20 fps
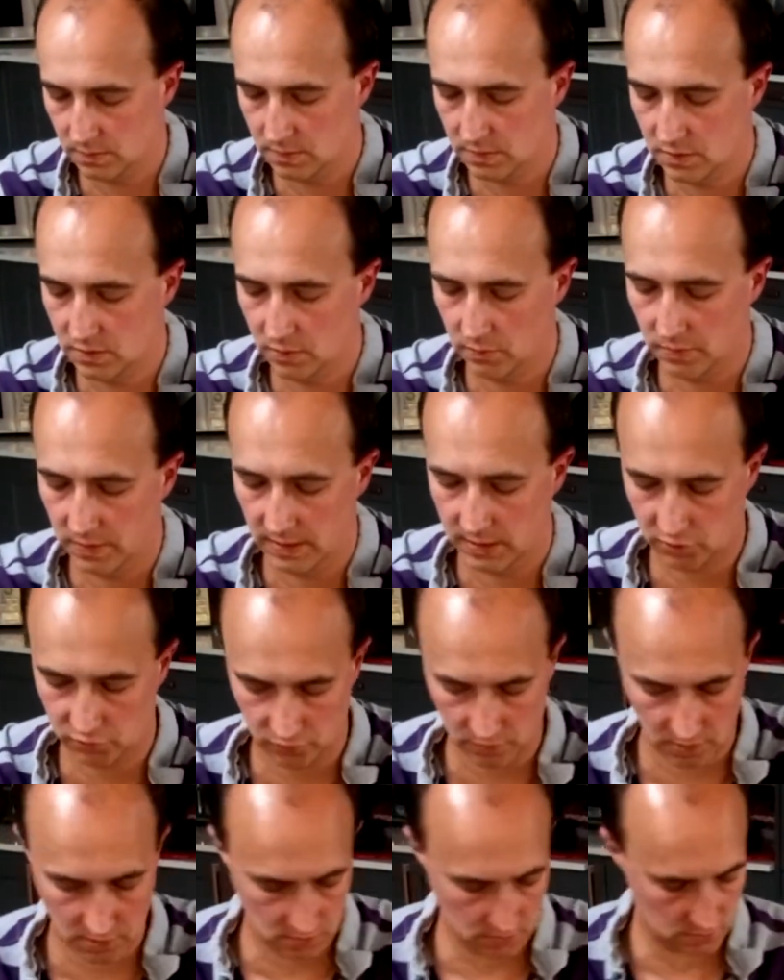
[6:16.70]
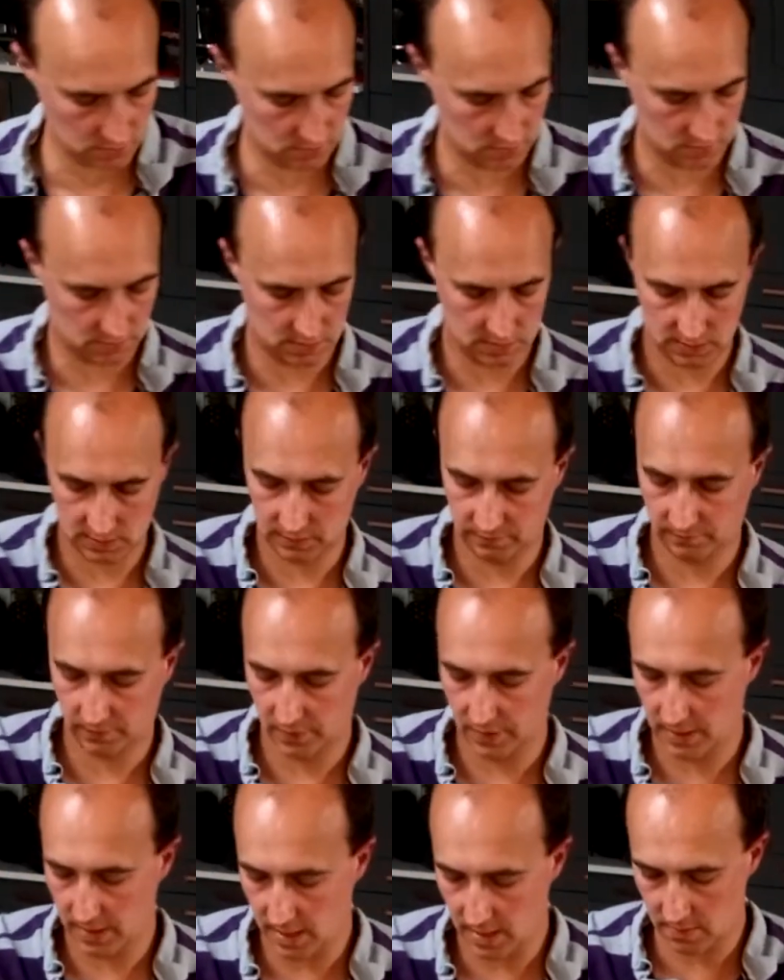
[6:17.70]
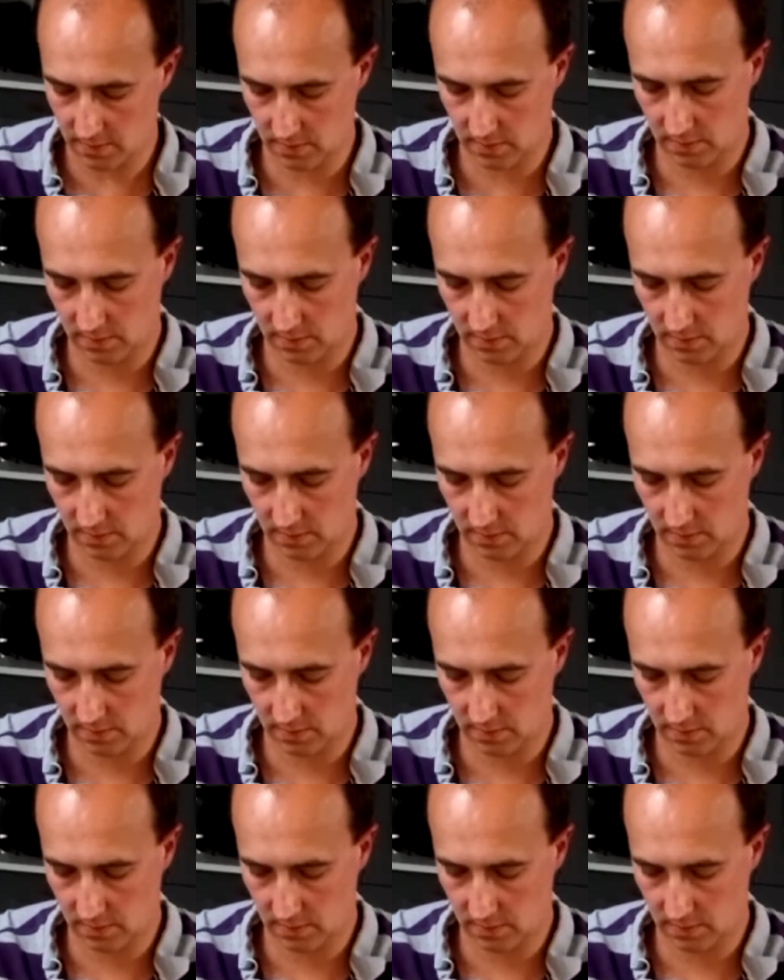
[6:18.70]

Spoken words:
2 in each row. Let's find out.